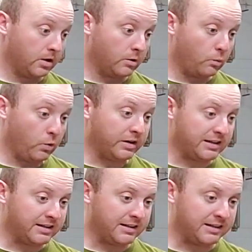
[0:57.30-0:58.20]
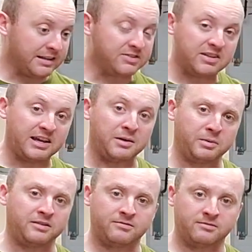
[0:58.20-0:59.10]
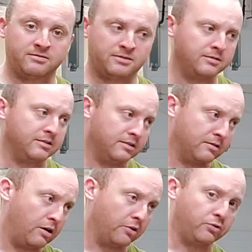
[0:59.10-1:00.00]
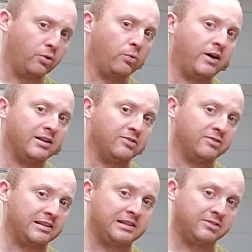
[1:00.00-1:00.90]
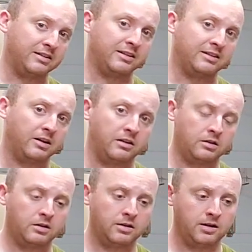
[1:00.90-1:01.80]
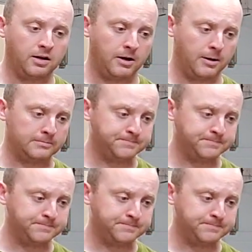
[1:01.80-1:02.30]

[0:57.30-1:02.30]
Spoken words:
We want easy camping. Also, that is easily done.